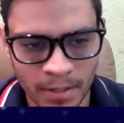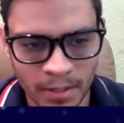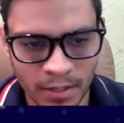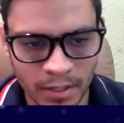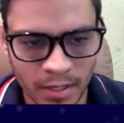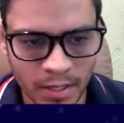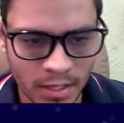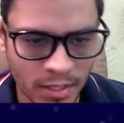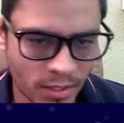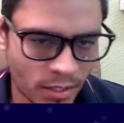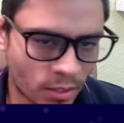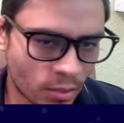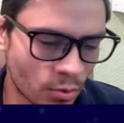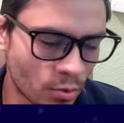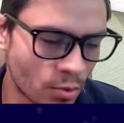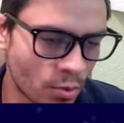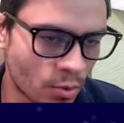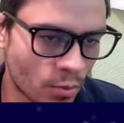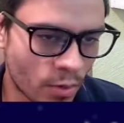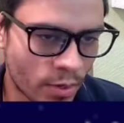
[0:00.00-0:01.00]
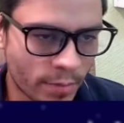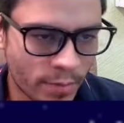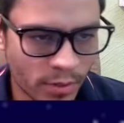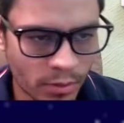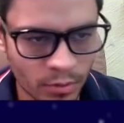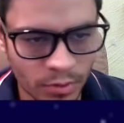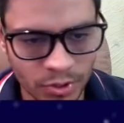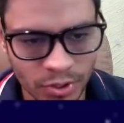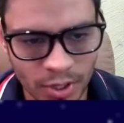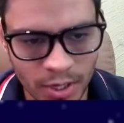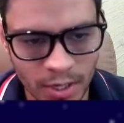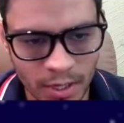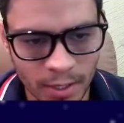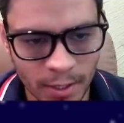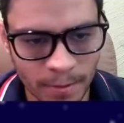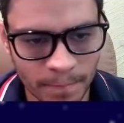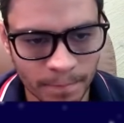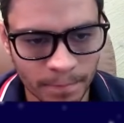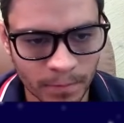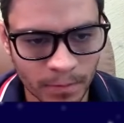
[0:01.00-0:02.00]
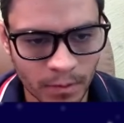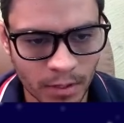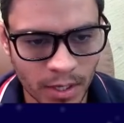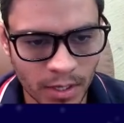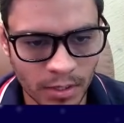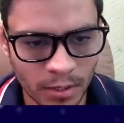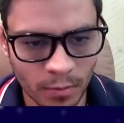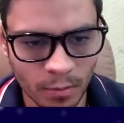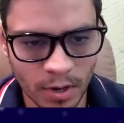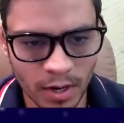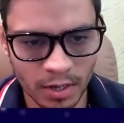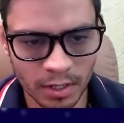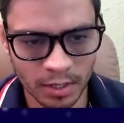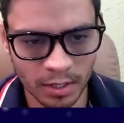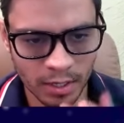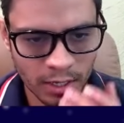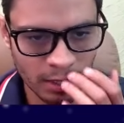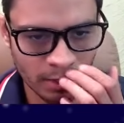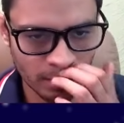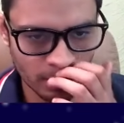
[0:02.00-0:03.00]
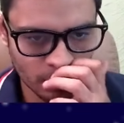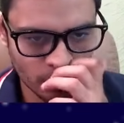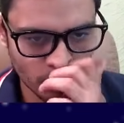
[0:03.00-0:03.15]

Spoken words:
King c2, queen b2 check, king d1, queen